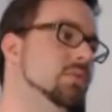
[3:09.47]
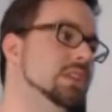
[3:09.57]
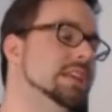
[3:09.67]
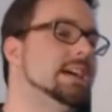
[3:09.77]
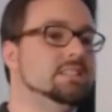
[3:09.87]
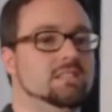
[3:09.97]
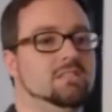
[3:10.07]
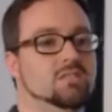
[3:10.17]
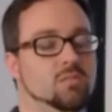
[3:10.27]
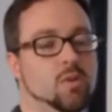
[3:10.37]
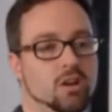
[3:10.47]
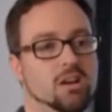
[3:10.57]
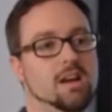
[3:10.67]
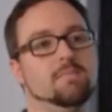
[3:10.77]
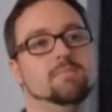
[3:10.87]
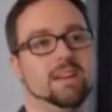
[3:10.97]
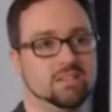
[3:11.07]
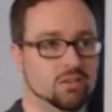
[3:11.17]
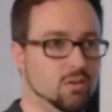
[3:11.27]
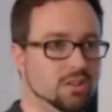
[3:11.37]
yes, so a program makes
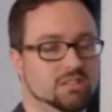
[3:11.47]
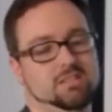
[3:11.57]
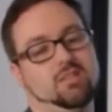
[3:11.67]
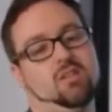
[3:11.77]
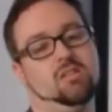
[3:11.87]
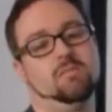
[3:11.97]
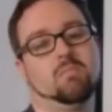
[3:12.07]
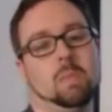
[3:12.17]
a request to the kernel,